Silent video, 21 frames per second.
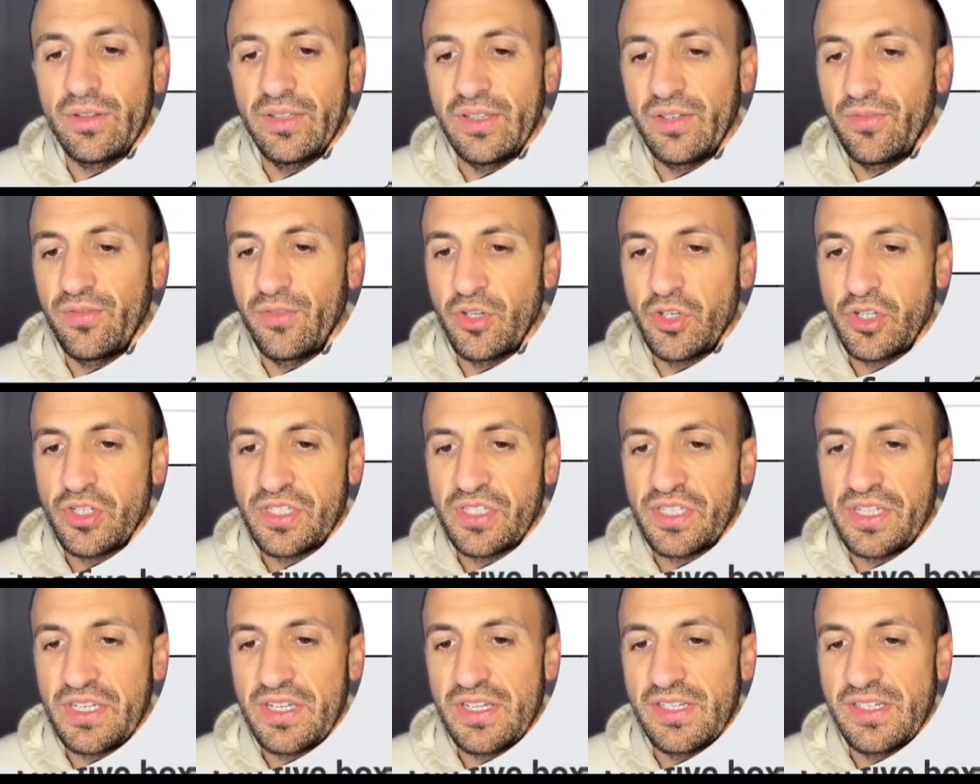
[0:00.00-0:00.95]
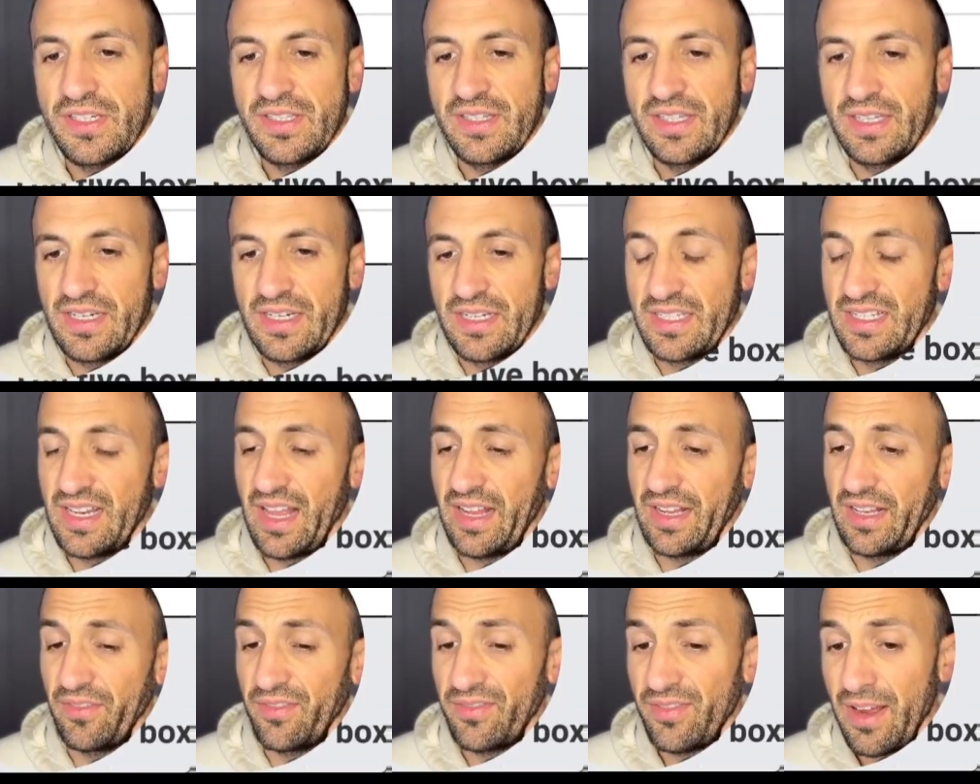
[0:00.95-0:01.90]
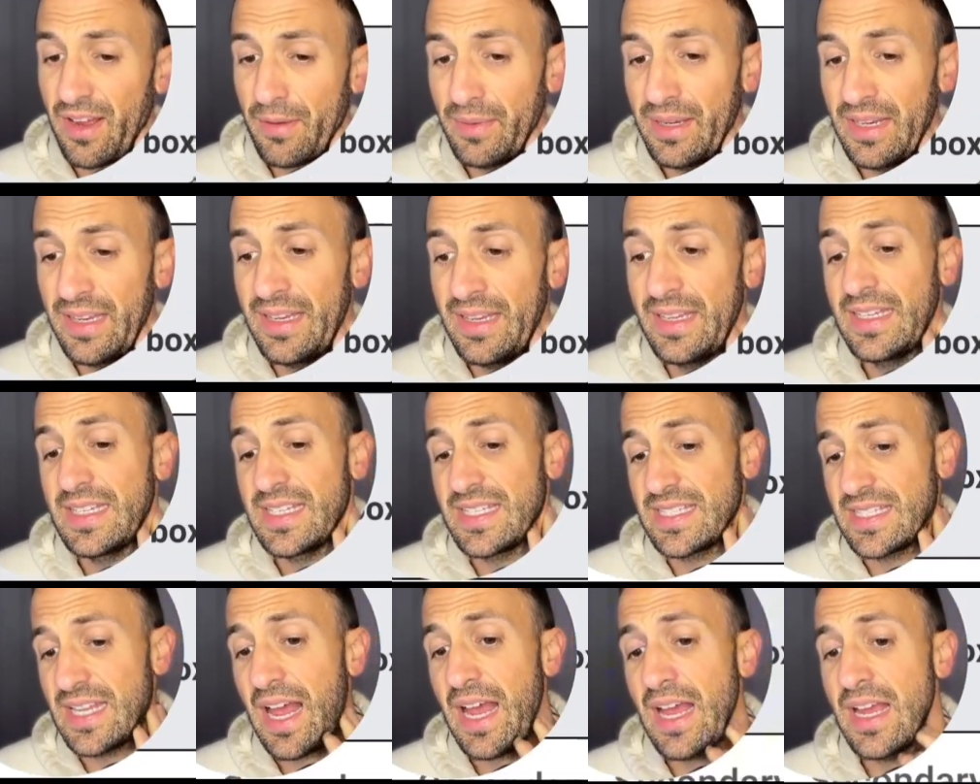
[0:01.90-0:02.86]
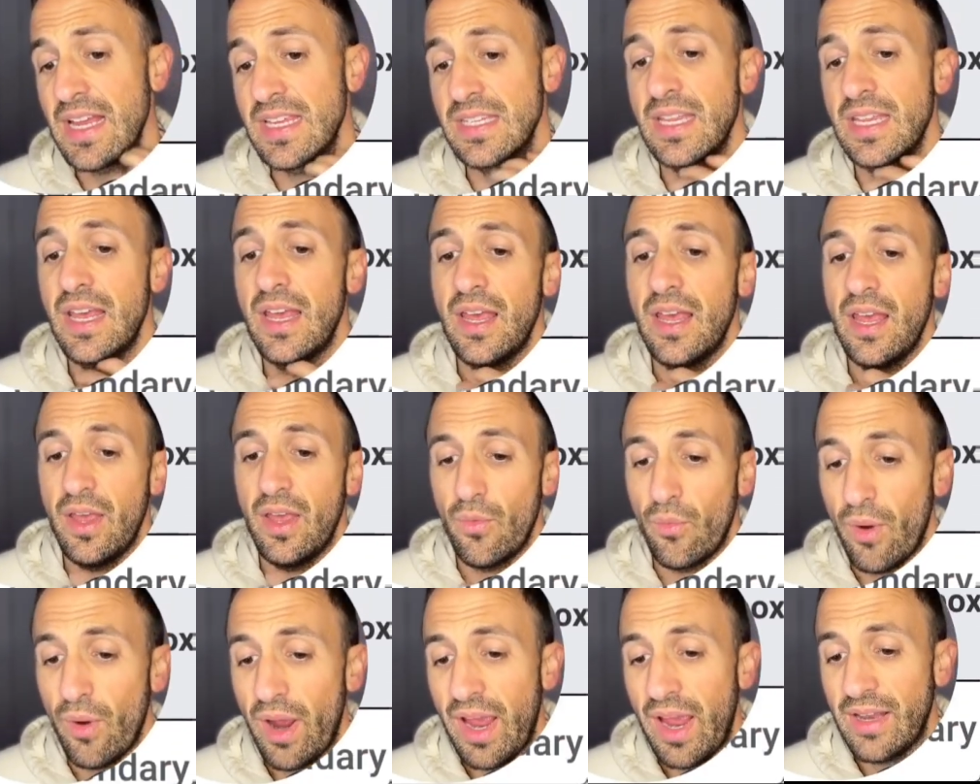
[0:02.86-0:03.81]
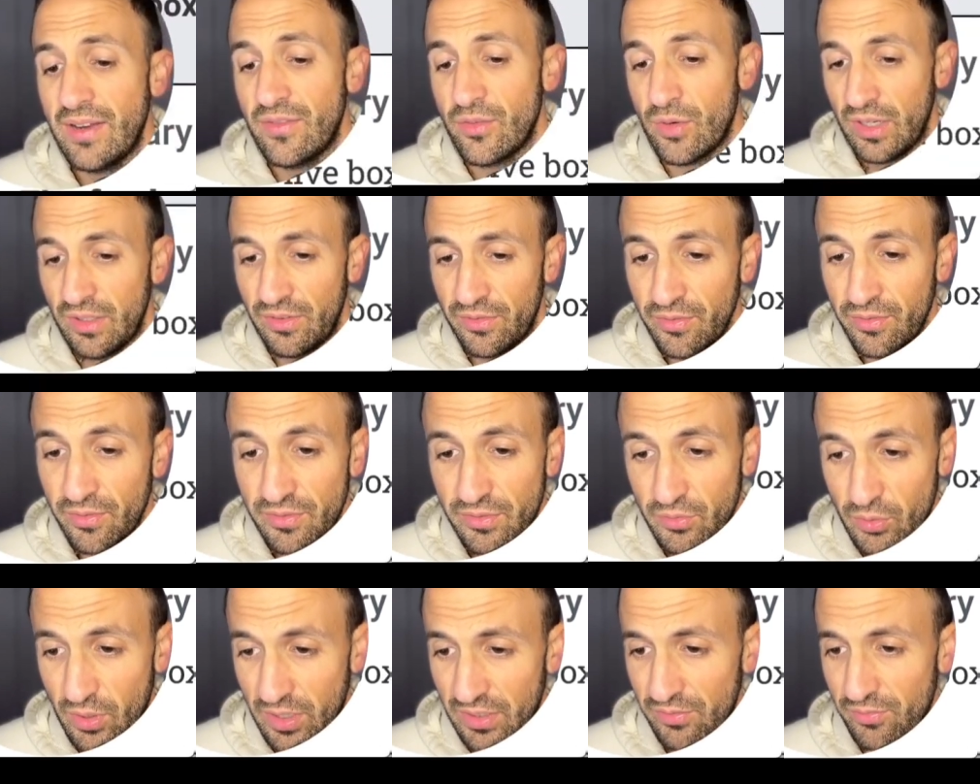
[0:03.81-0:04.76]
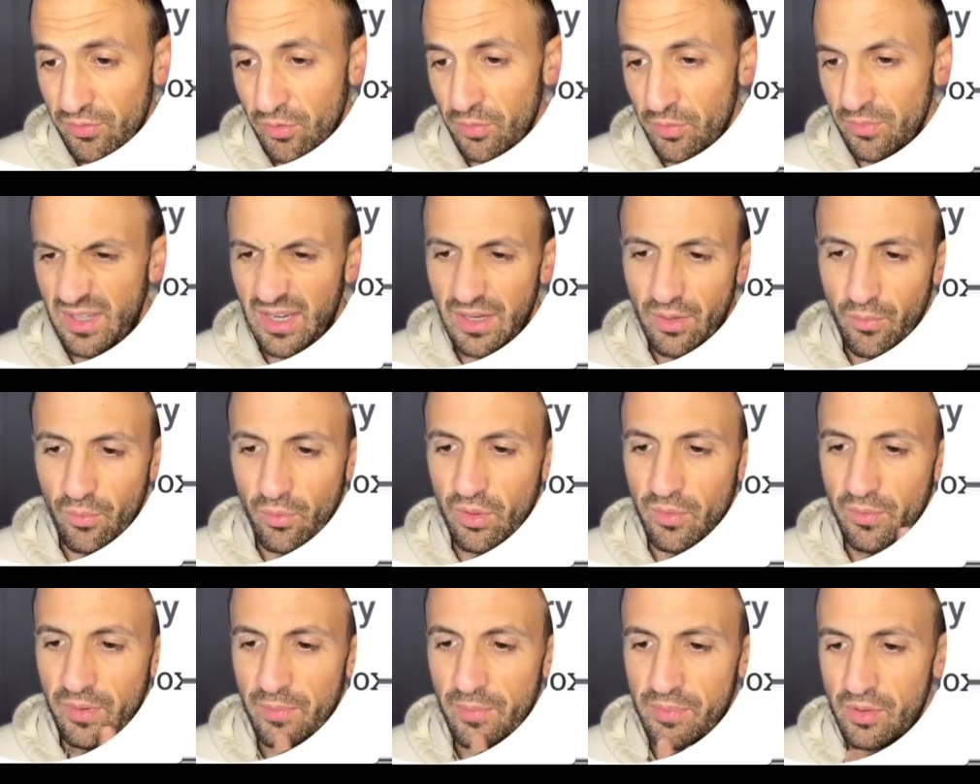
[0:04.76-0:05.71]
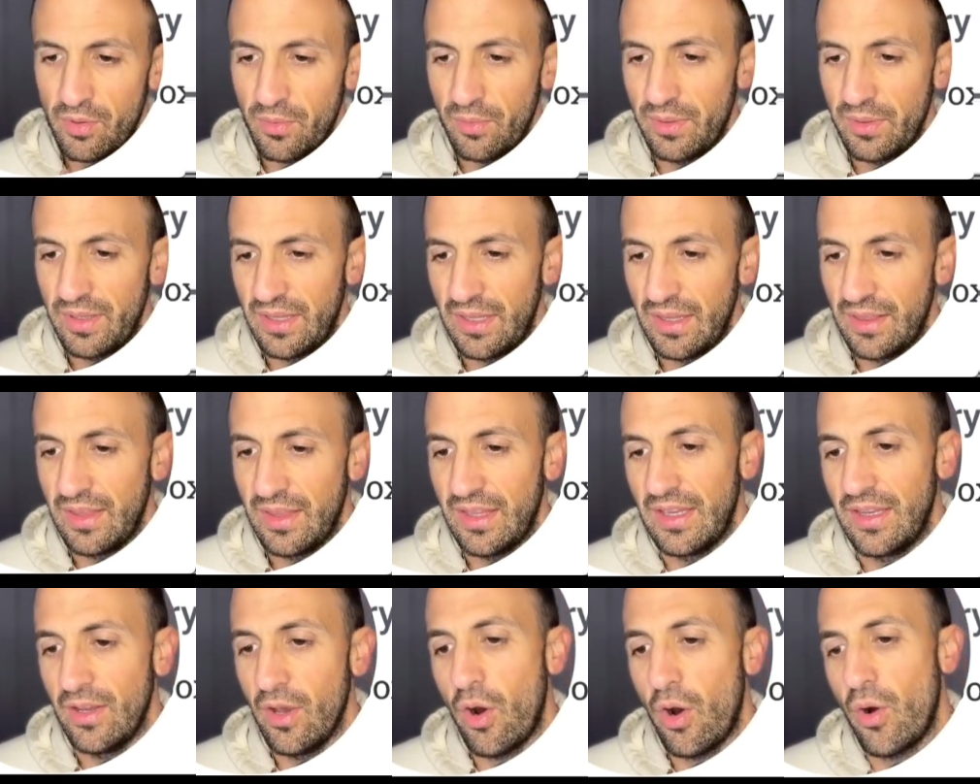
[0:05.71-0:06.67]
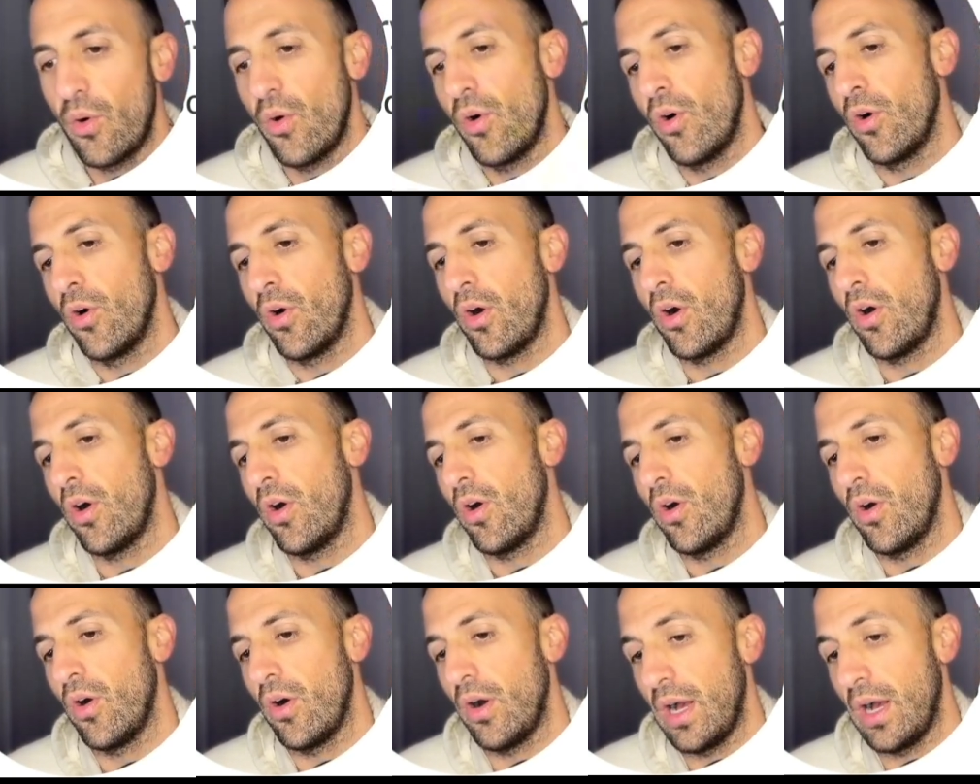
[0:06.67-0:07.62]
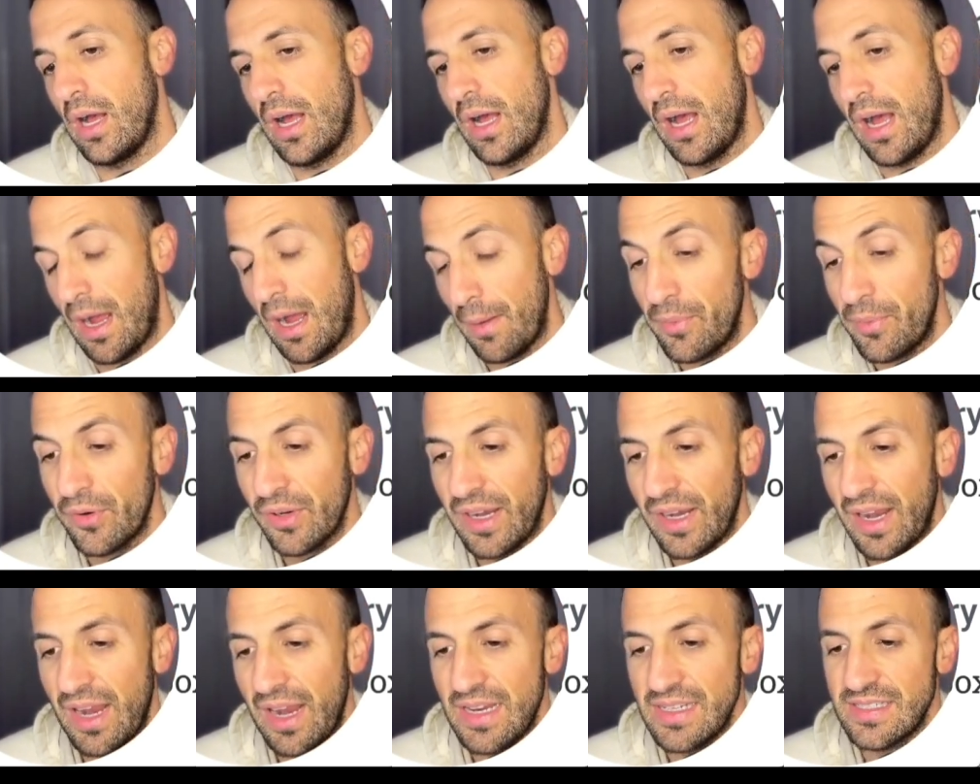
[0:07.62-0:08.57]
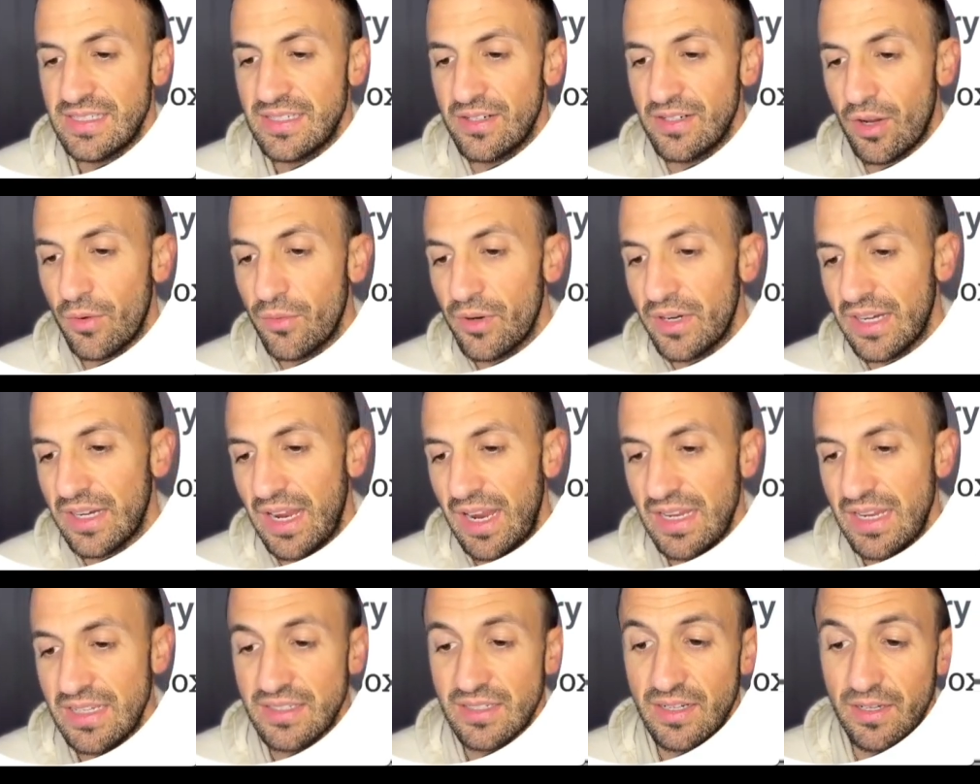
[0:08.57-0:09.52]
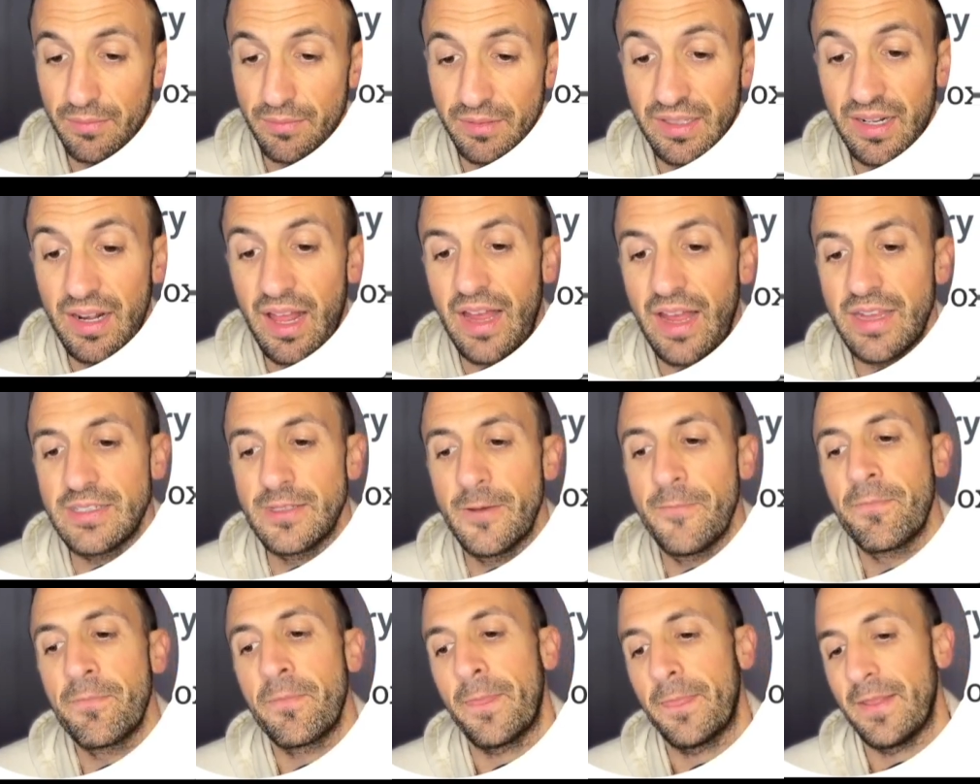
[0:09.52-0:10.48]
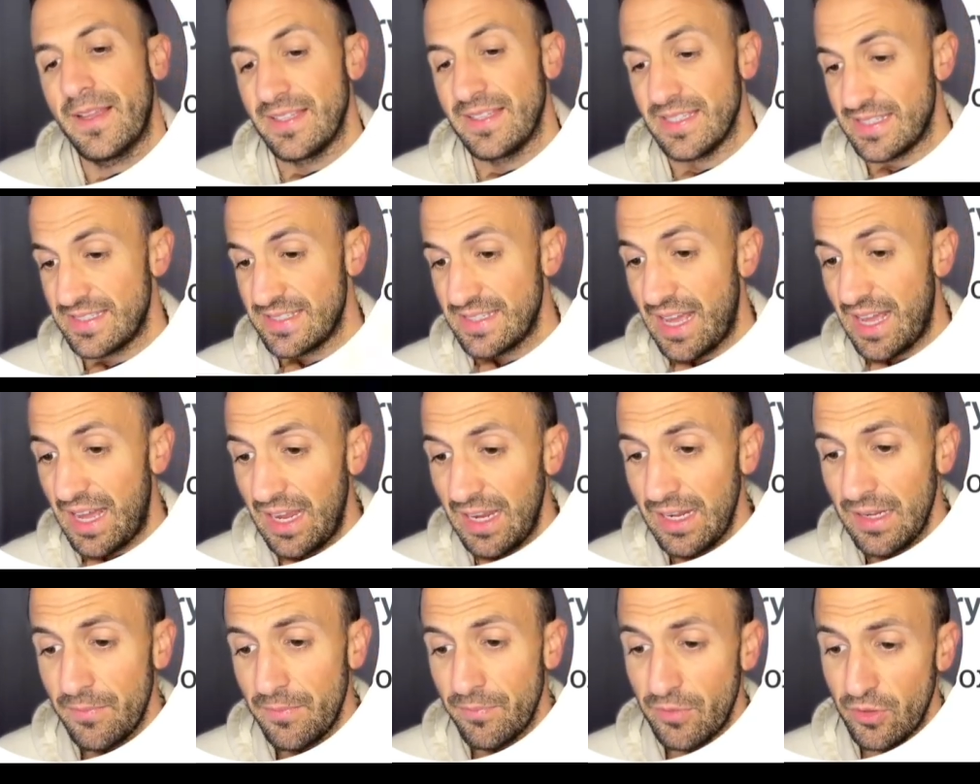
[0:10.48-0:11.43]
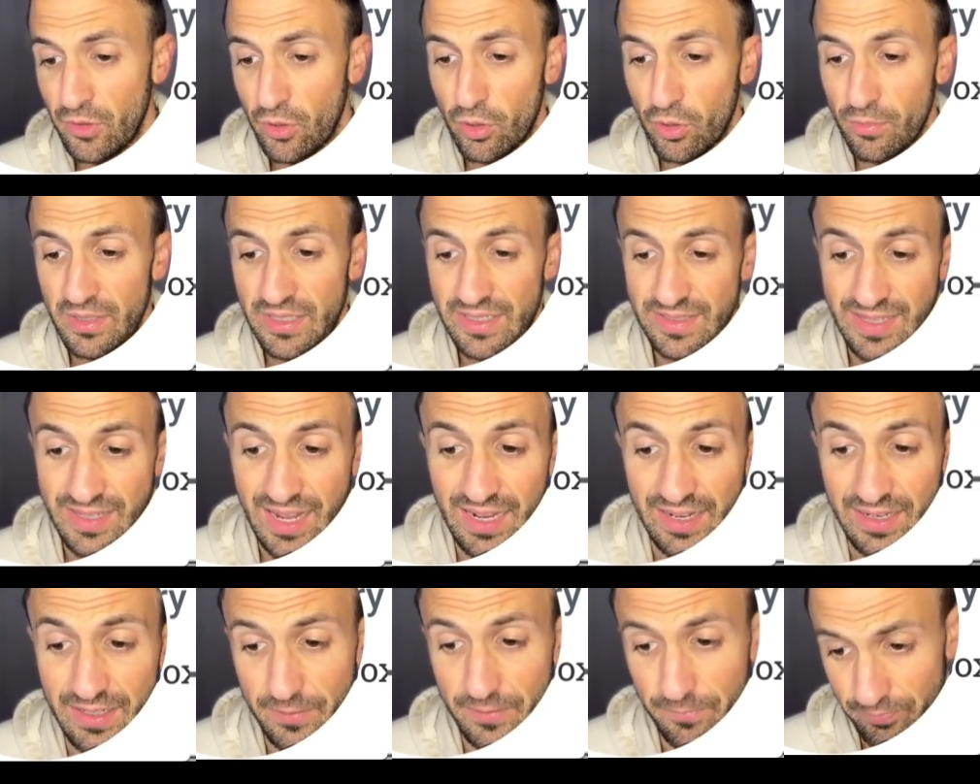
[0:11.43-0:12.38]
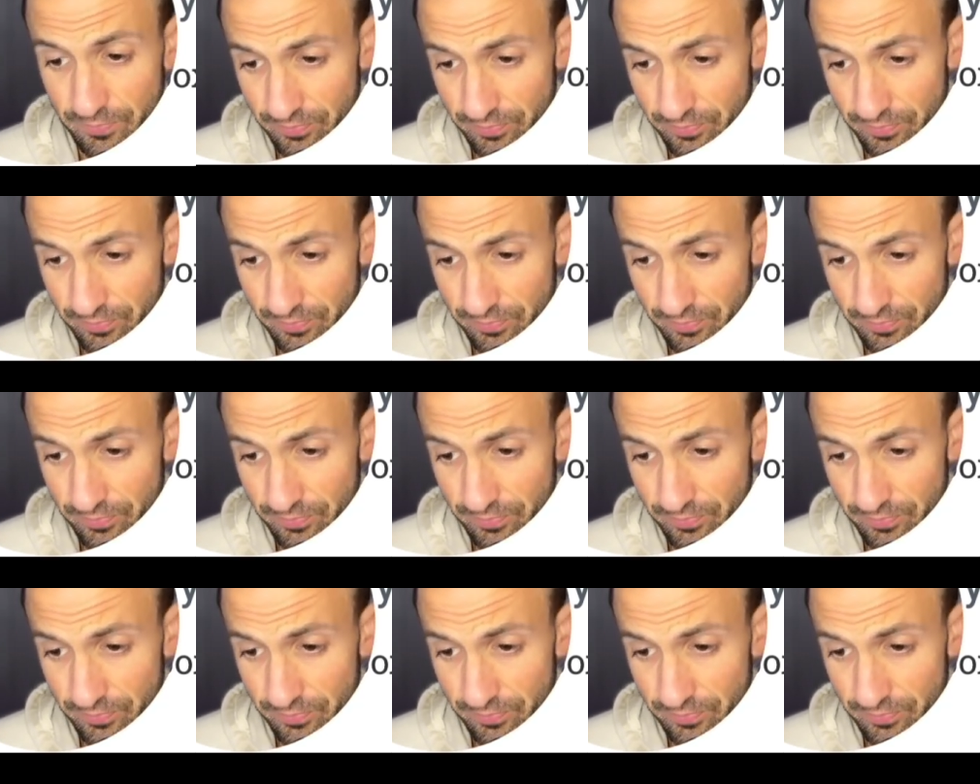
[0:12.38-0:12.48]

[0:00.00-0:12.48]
these features here. There is like the family, size, weight, transform. That it will be probably the all uppercase, lowercase, capitalized, style, normal, italic,